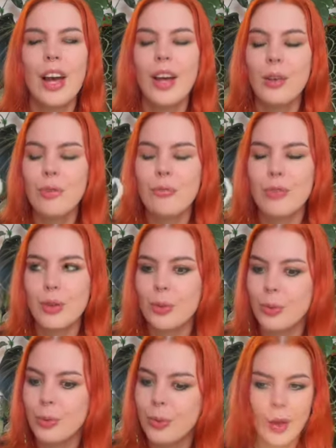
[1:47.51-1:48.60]
How
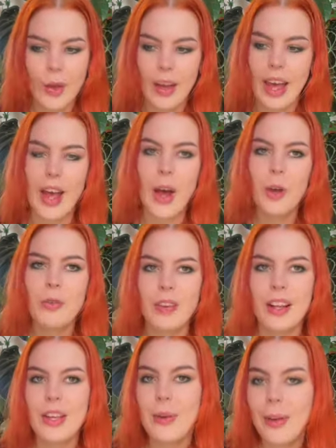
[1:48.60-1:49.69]
rude. Okay,
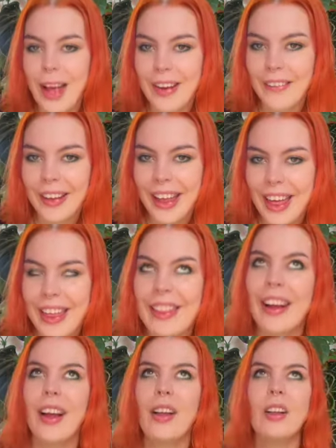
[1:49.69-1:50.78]
hopefully you cannot hear
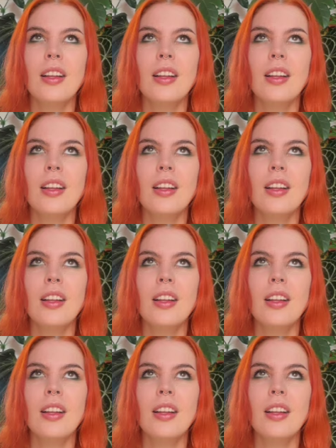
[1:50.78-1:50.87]
that.